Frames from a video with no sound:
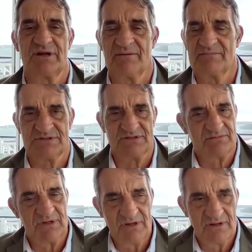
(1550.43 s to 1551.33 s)
Yquem's
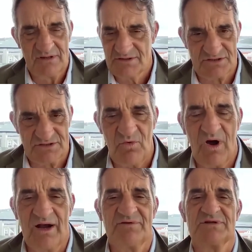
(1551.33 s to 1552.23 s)
just a
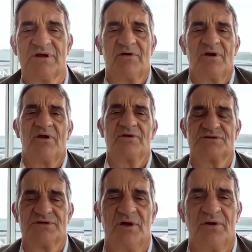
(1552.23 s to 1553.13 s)
wine of it on
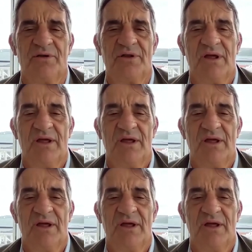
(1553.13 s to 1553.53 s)
its own.